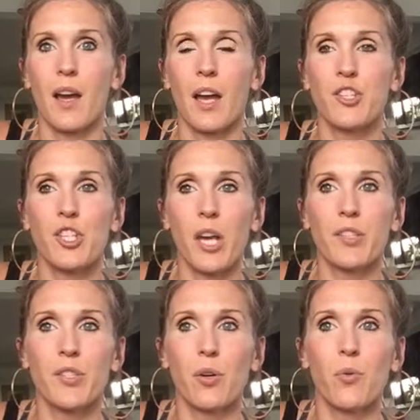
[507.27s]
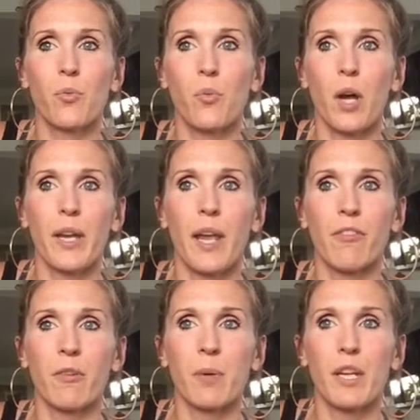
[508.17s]
I just don't want
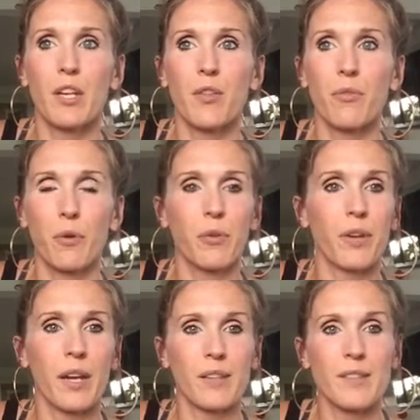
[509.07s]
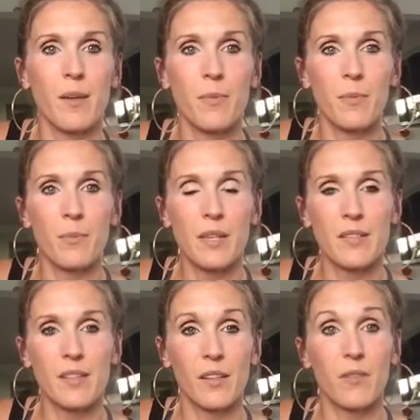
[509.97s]
everybody to throw their hands up and be
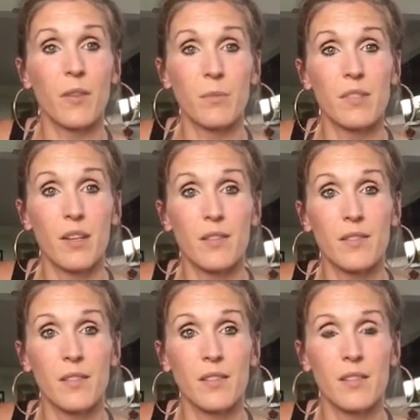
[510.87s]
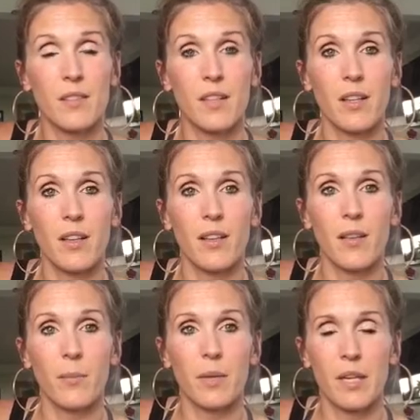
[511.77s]
sick of themselves
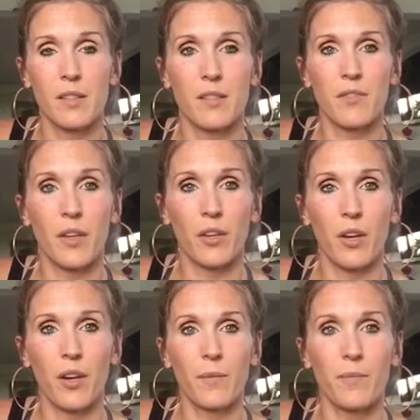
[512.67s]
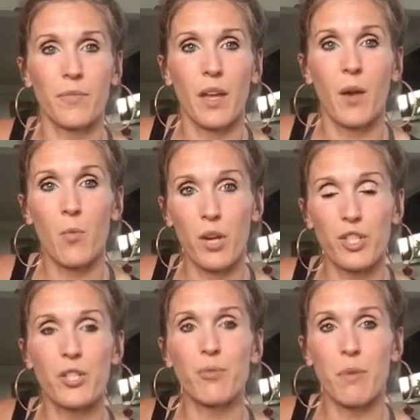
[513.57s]
because of failure. I
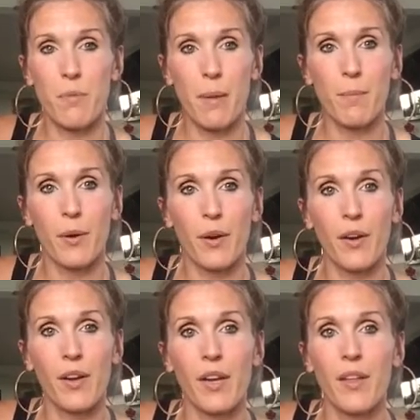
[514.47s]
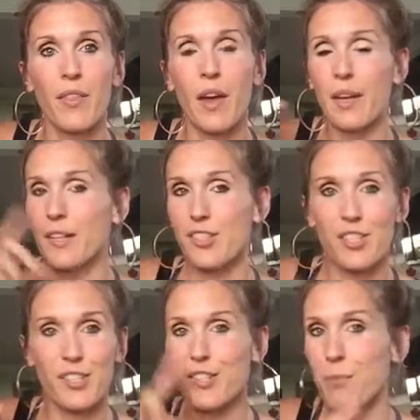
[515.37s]
want you to remember that
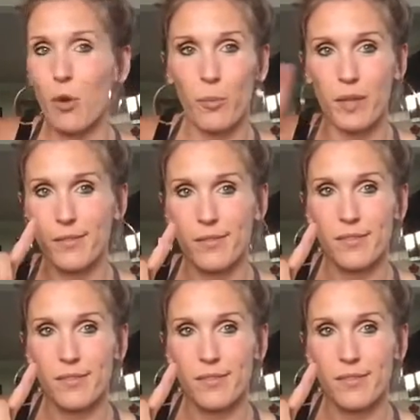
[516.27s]
it's just a moment.